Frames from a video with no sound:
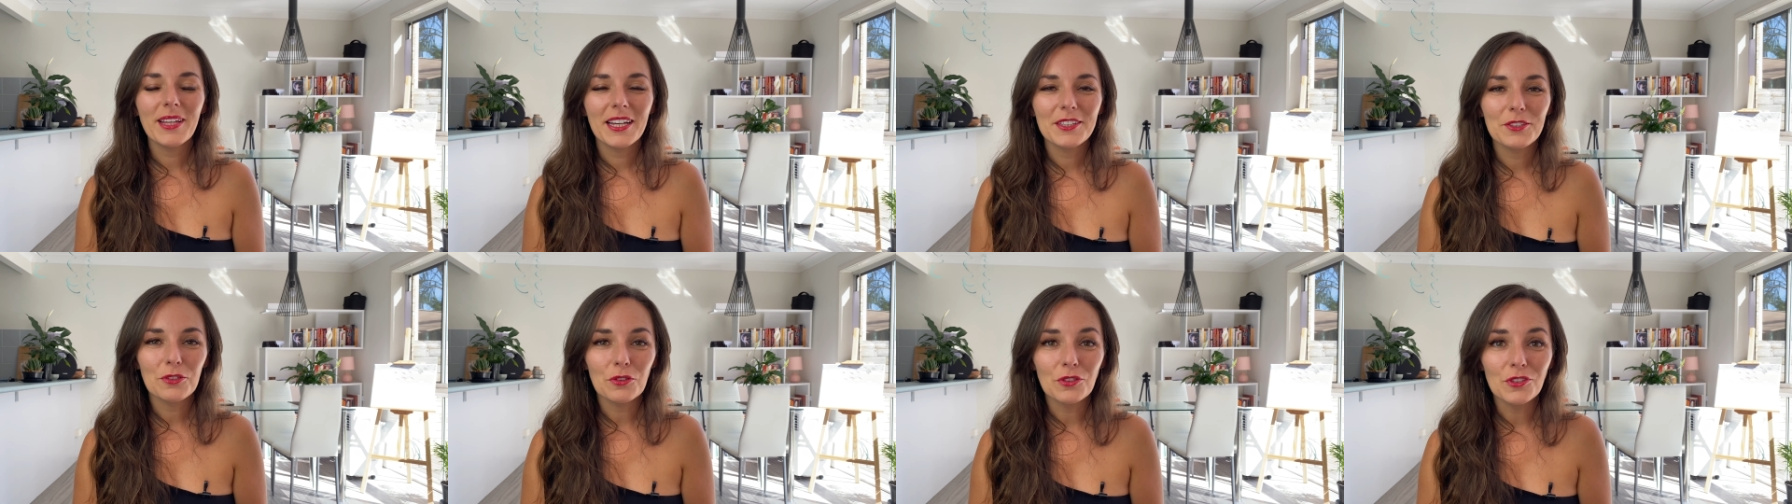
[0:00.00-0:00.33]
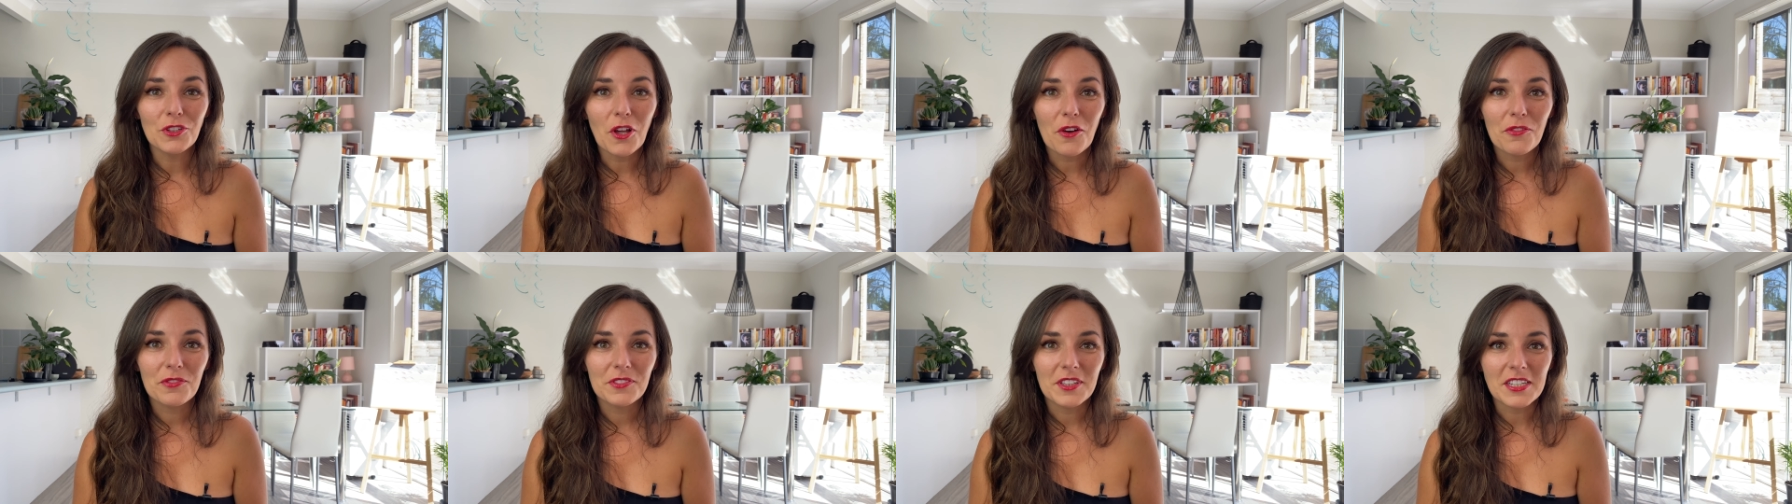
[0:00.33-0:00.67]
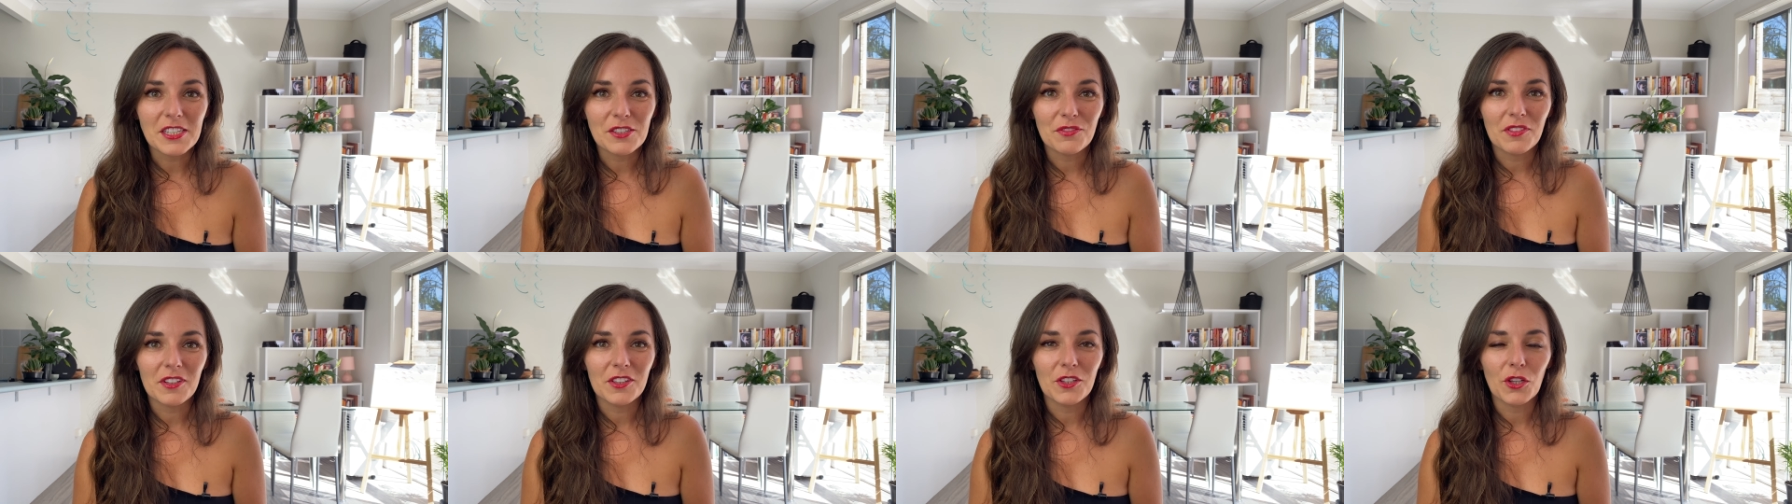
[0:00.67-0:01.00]
that you loved this
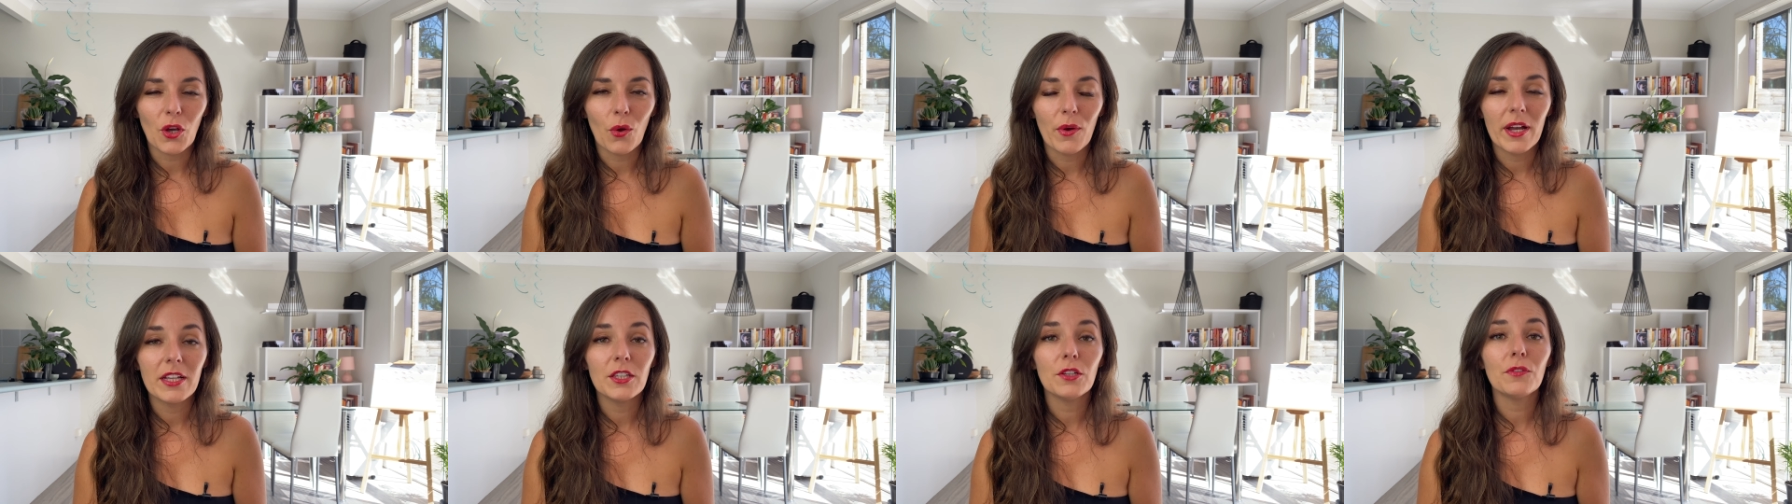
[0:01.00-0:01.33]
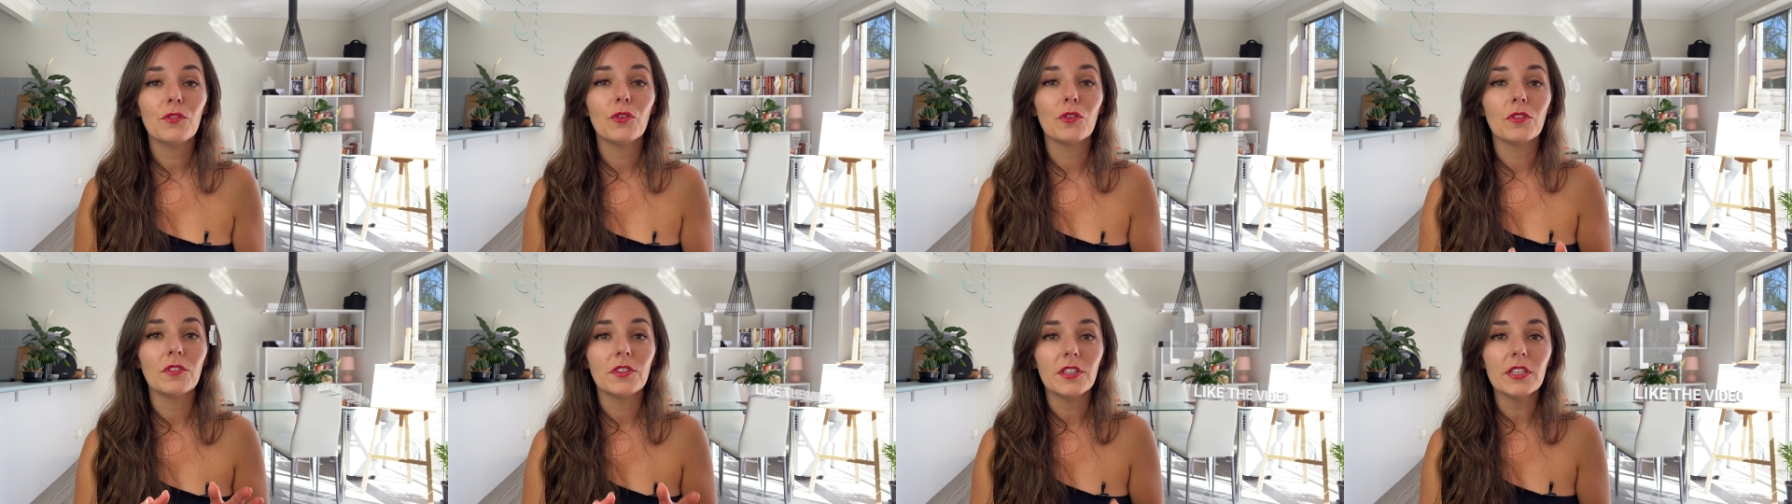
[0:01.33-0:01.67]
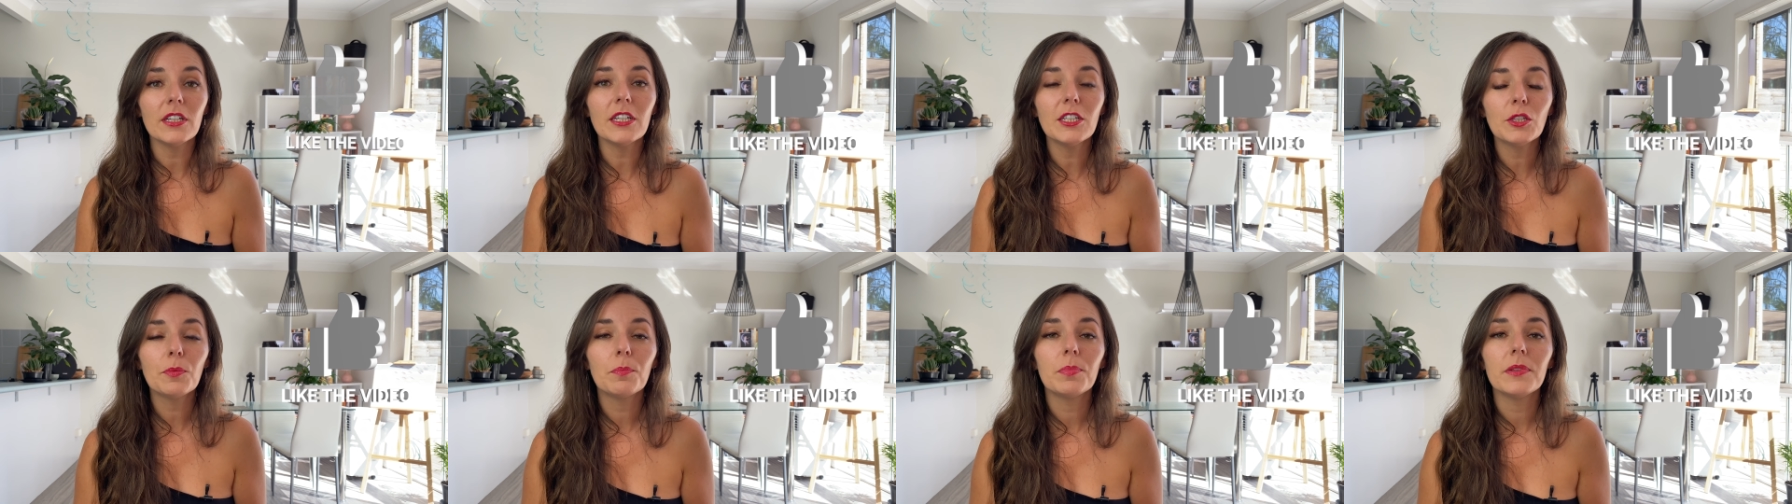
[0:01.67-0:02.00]
video and if you
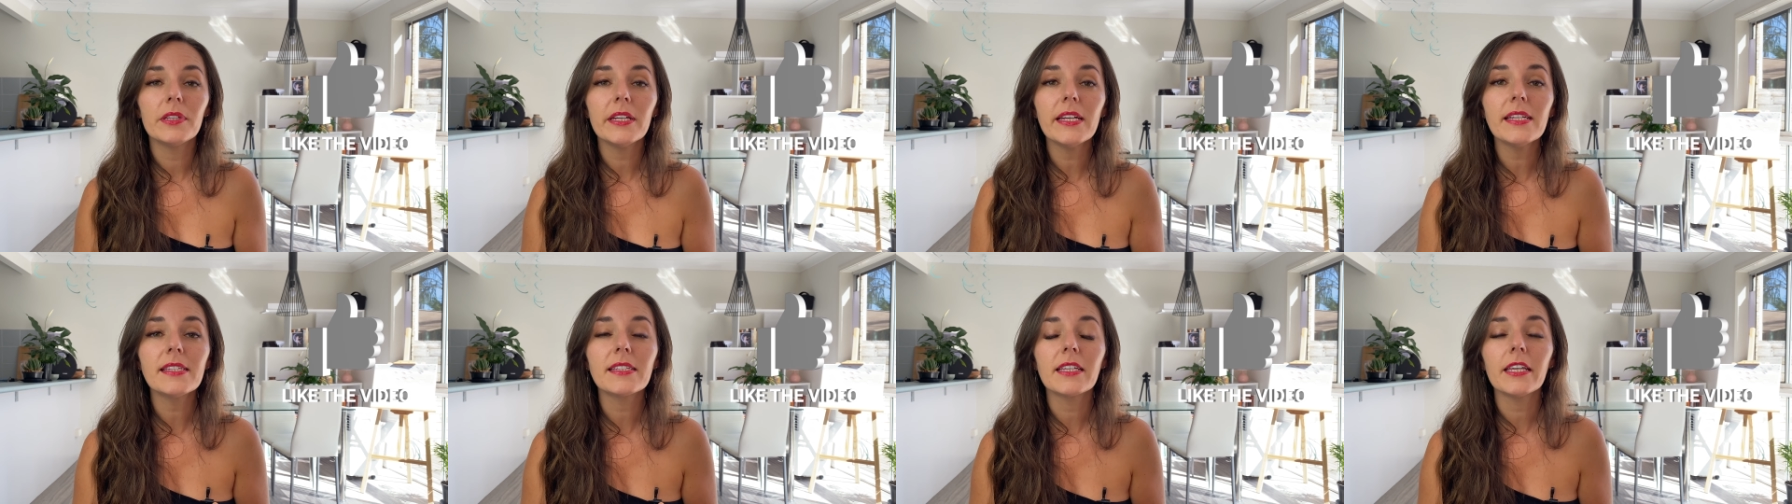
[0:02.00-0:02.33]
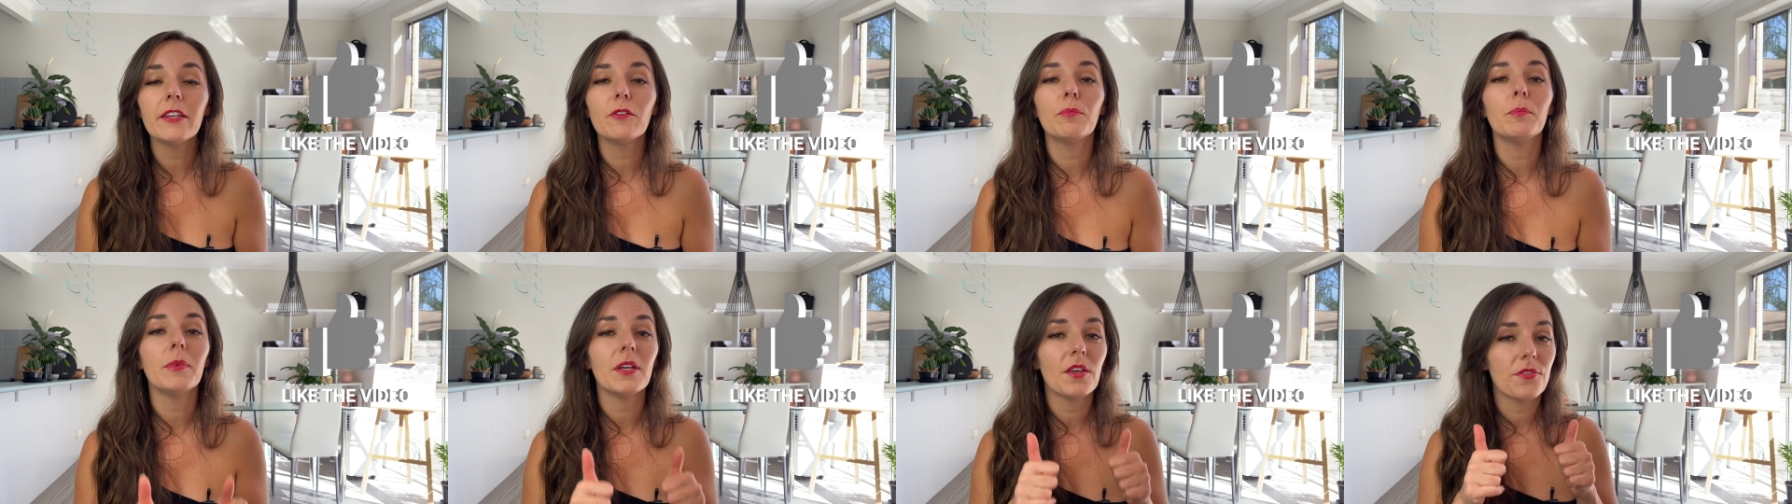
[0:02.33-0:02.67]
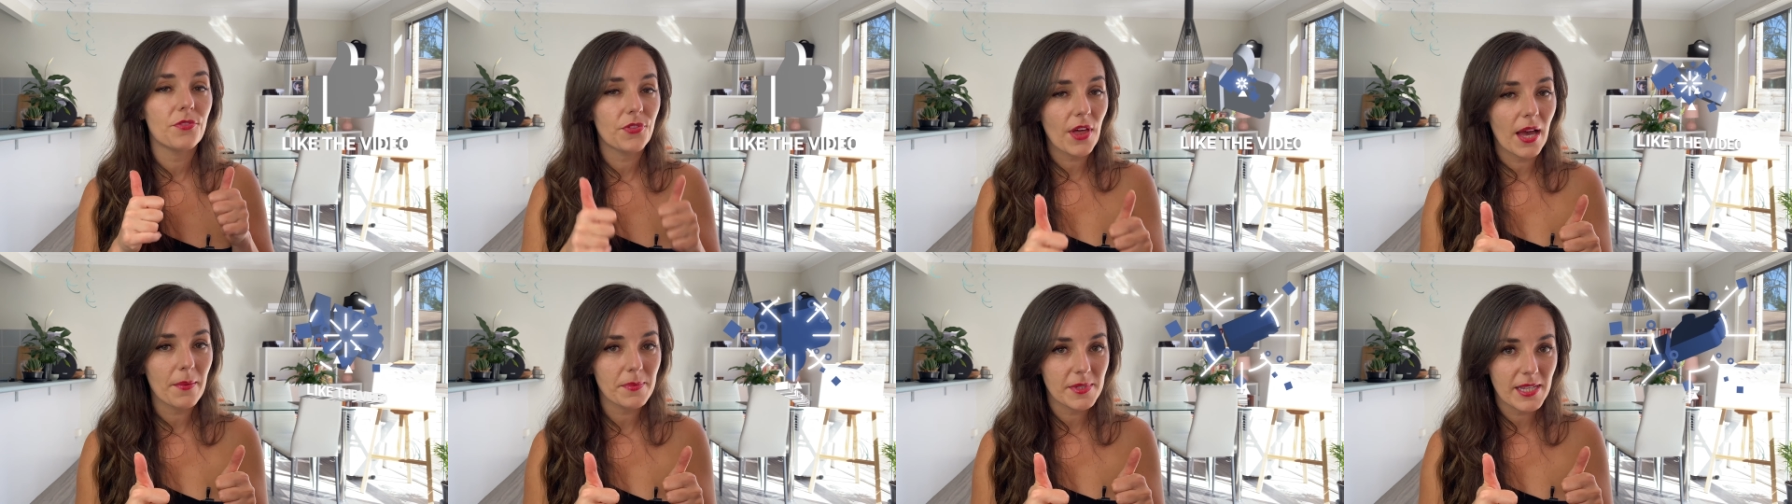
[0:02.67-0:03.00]
did, please give me a
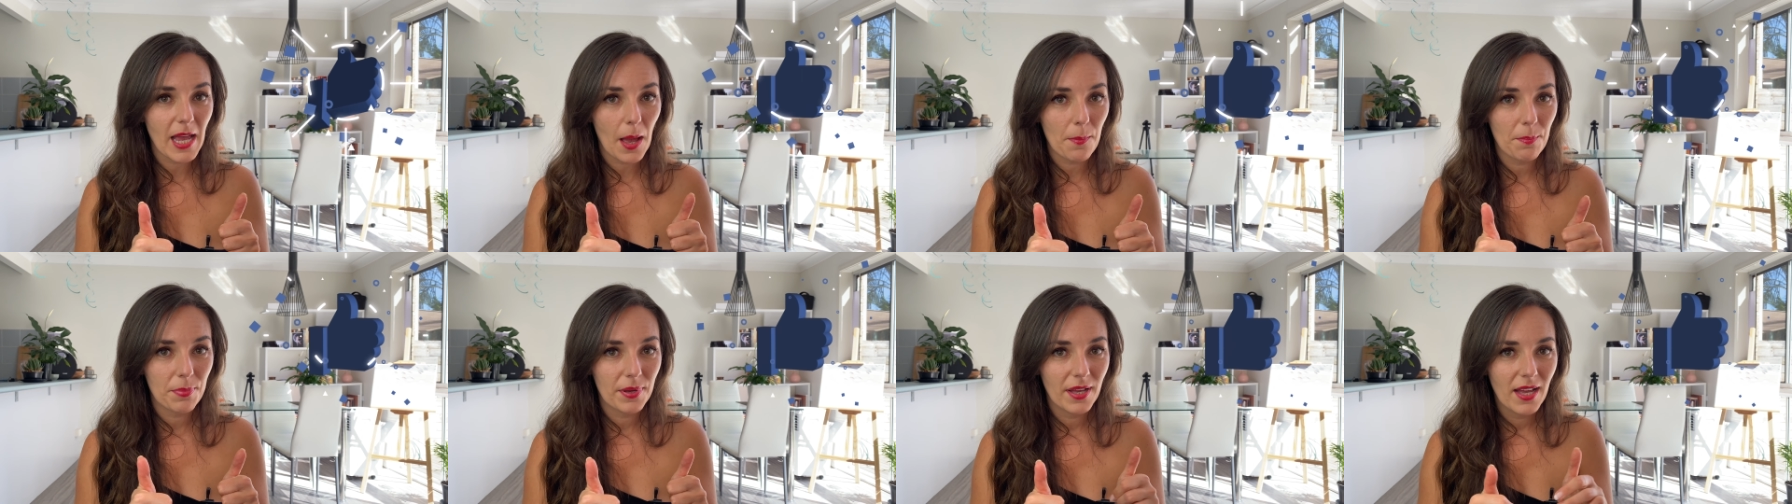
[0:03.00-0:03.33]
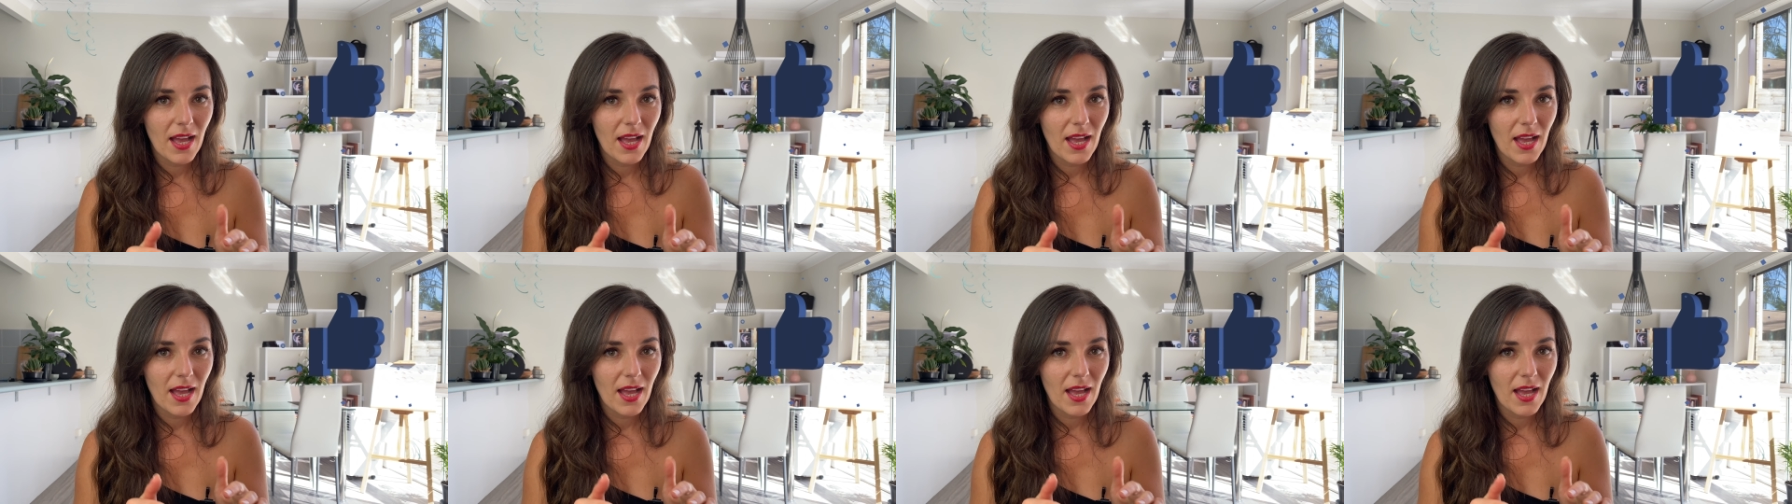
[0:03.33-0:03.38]
thumbs up.